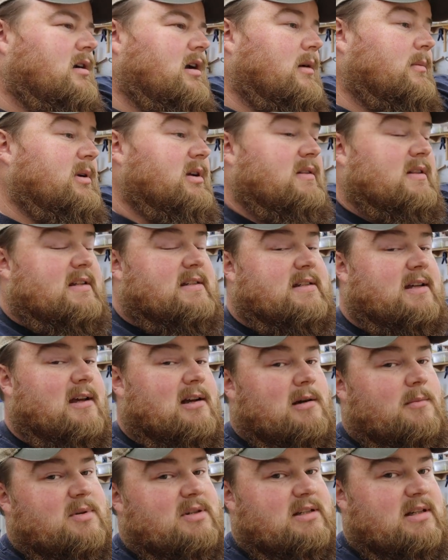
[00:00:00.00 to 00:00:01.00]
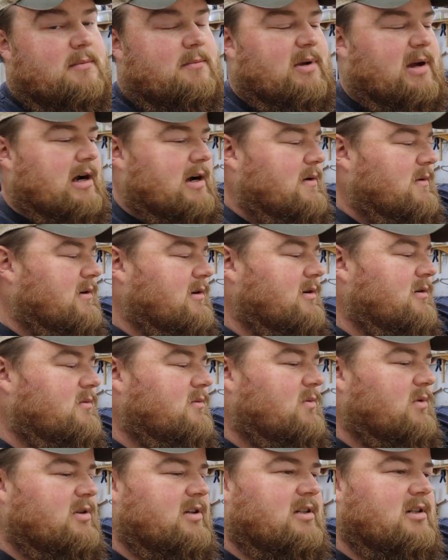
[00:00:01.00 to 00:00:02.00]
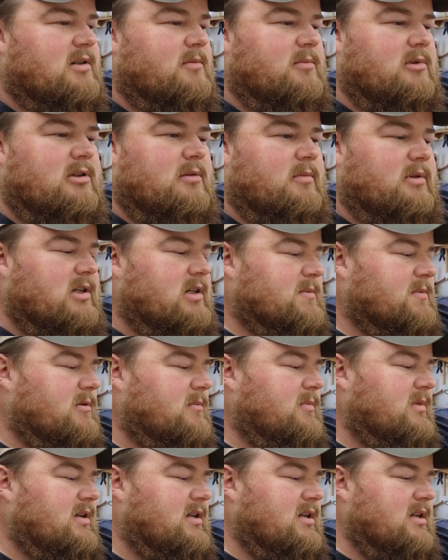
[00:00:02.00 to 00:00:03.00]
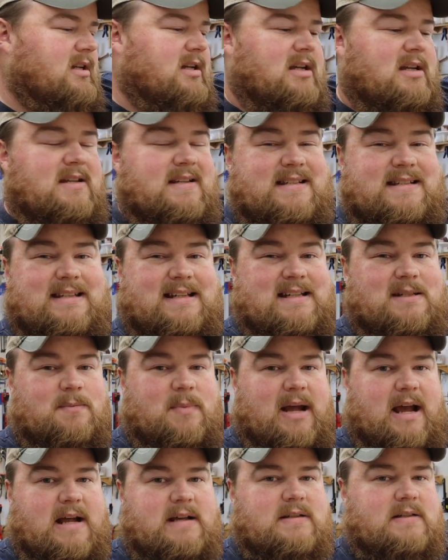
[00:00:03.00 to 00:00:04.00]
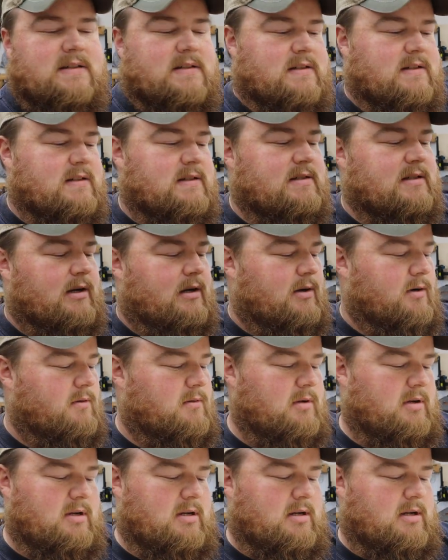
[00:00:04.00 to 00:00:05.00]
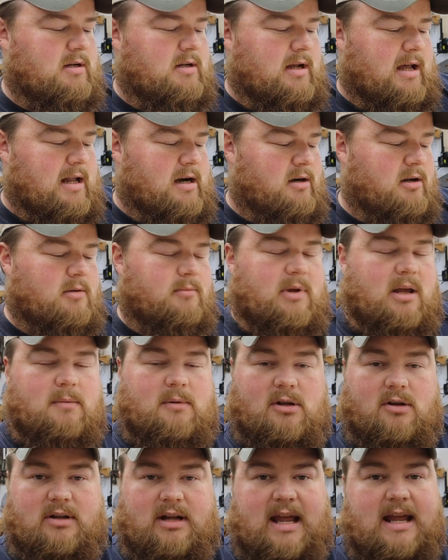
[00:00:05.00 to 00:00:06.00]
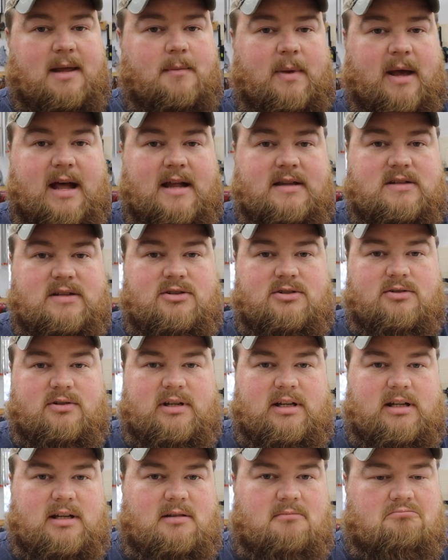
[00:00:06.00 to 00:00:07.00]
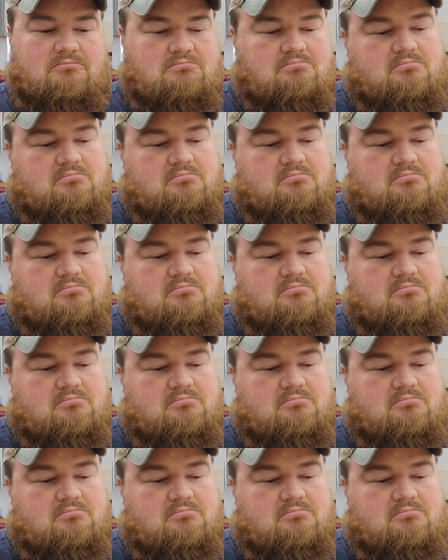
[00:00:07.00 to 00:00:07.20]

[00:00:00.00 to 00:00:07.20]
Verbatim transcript: I mean, that's 100% power, 100 millimeters per minute, six passes. So, I don't know, maybe on eight passes you'll get it.